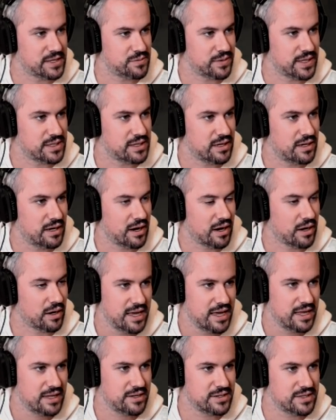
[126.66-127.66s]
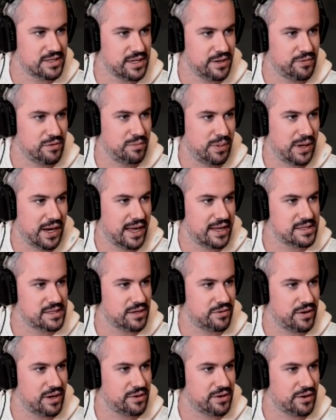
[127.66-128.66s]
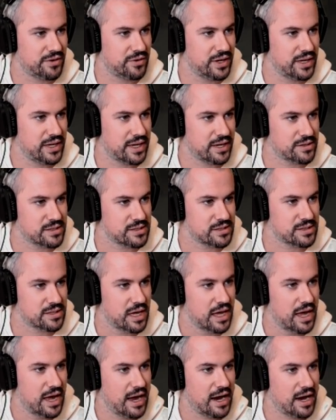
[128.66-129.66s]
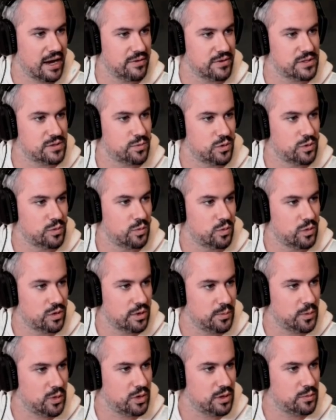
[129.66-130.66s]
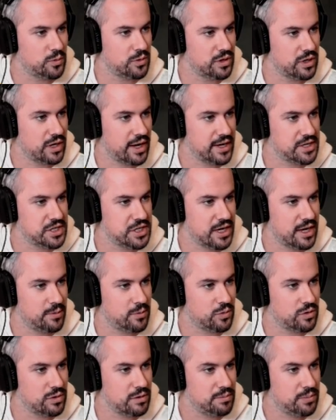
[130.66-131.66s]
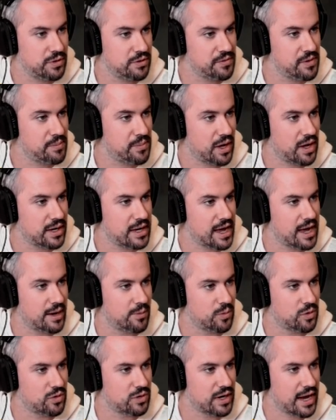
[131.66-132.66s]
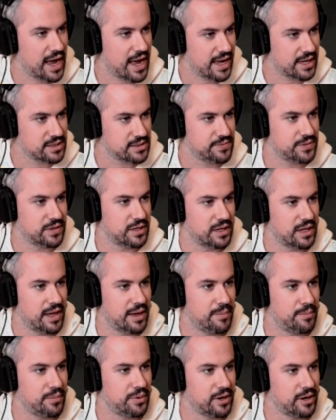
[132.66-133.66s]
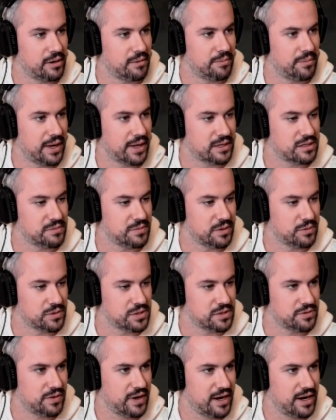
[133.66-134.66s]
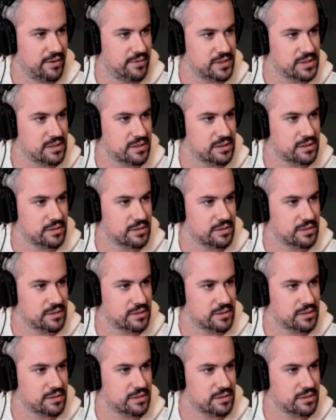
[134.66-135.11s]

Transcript: way to learn. There's different plants around the greenhouses. Harvest one wormwood, one nightshade, one puffing pod, and one asphodel, and bring them back to me once you've harvested